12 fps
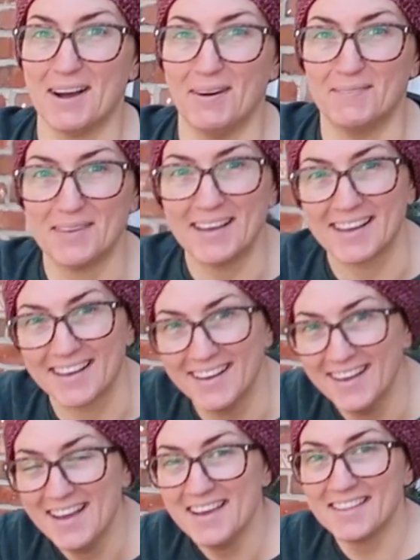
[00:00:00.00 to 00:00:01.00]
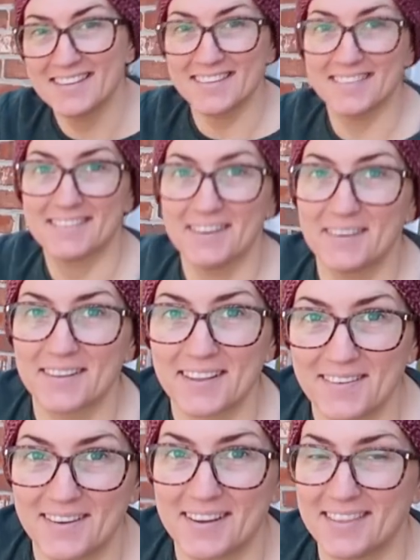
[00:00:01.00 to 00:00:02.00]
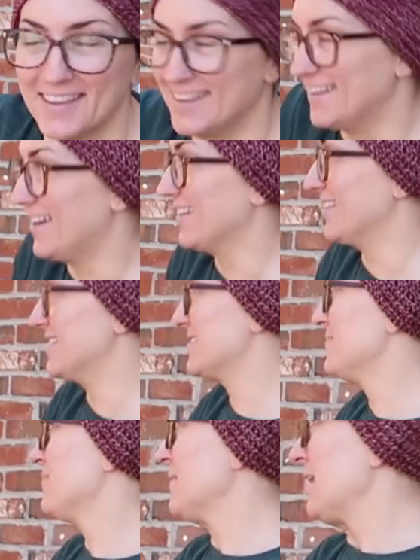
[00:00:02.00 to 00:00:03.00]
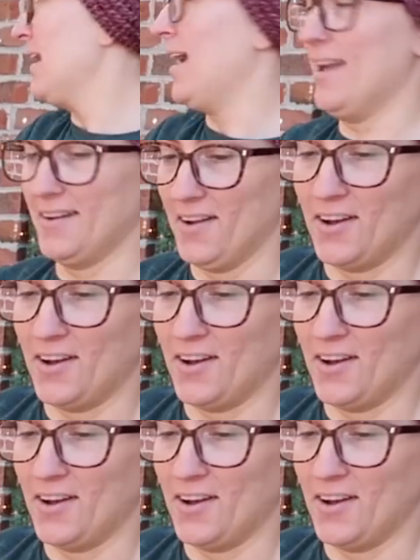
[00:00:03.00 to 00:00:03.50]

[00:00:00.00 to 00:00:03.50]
so big. This is totally worth $10. And